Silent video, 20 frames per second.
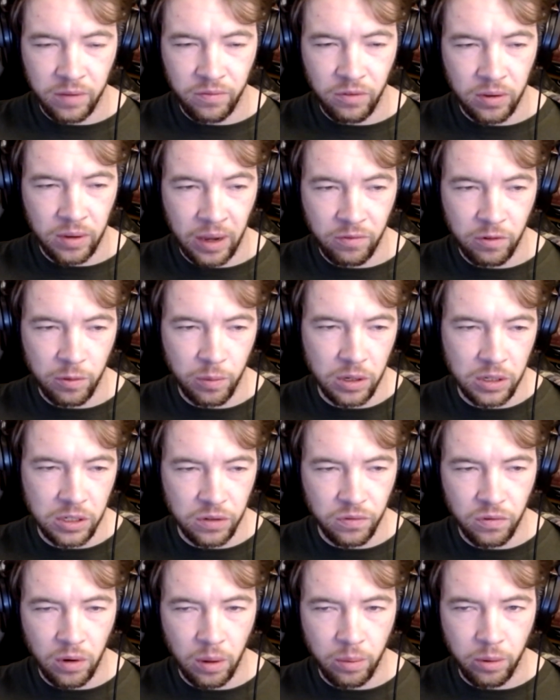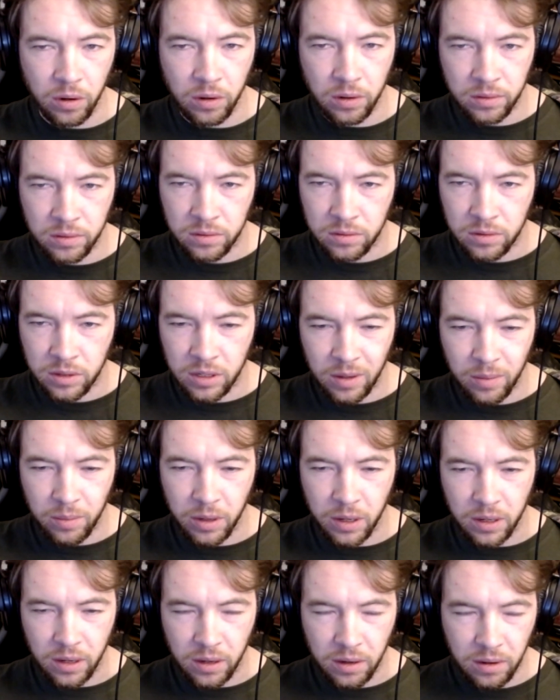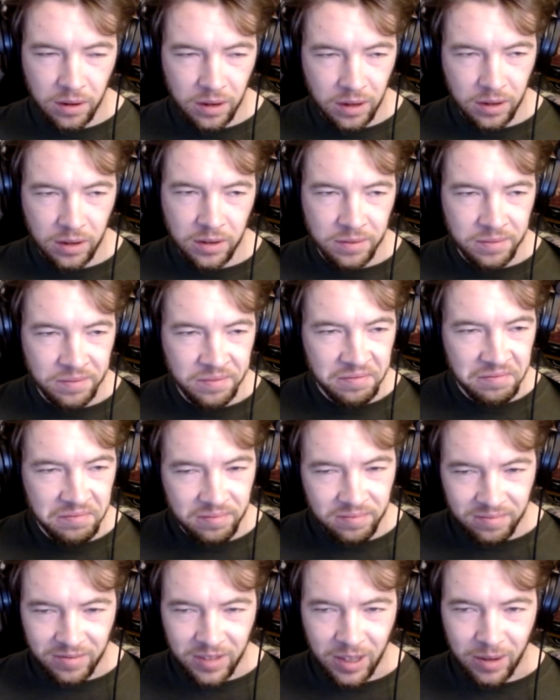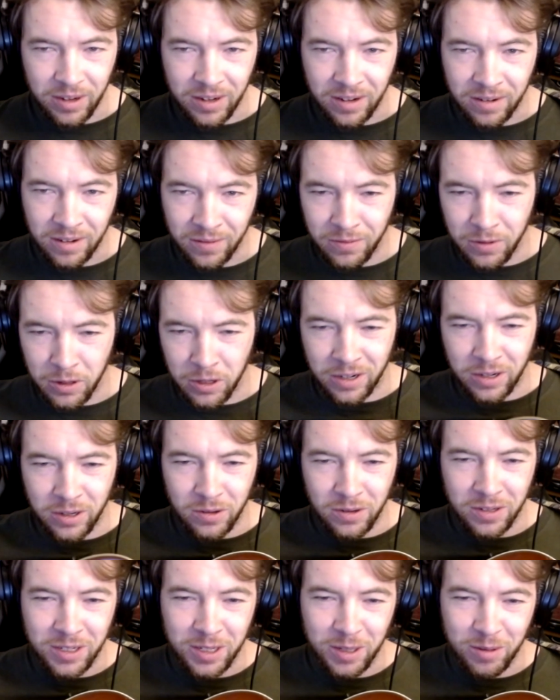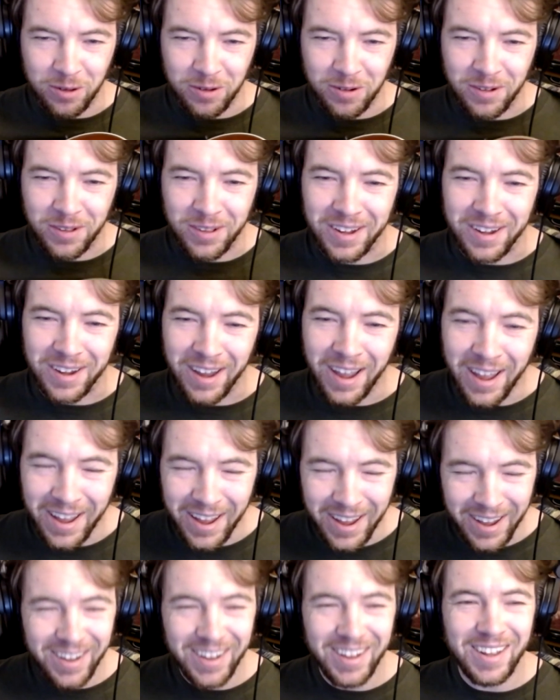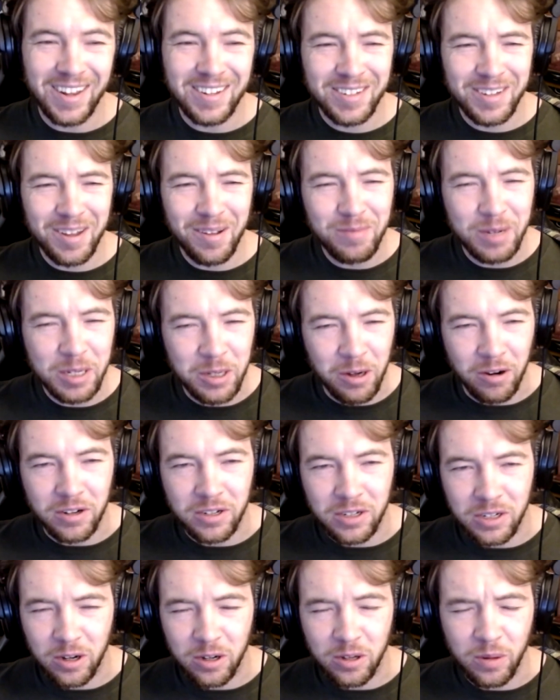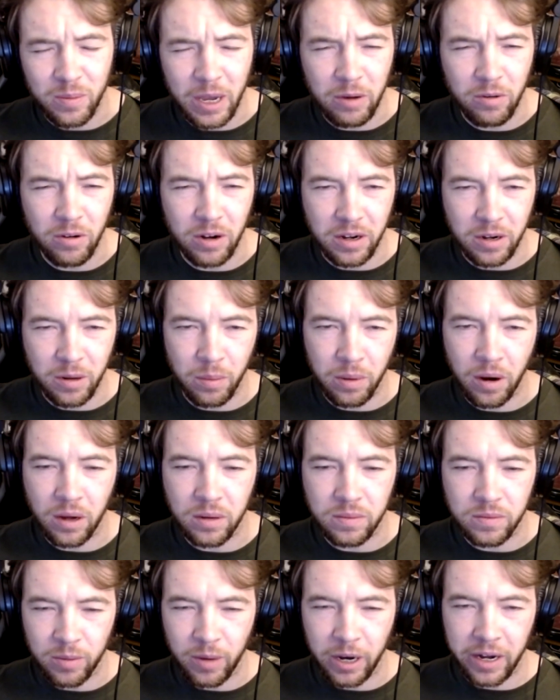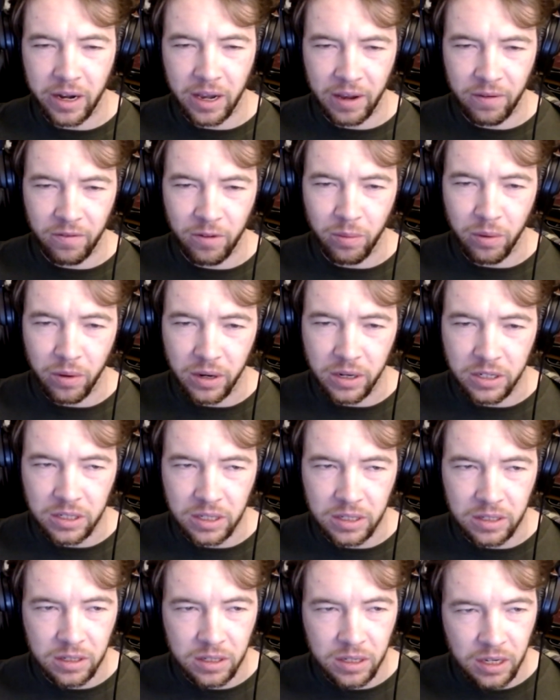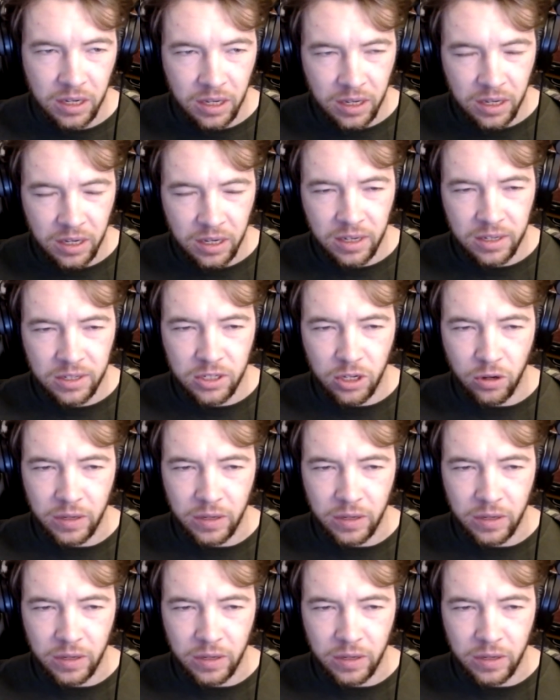have a bridge of rubber. But I mean, if you can do a similar thing, in some guitars, you may run into problems. You might not have a bridge that's so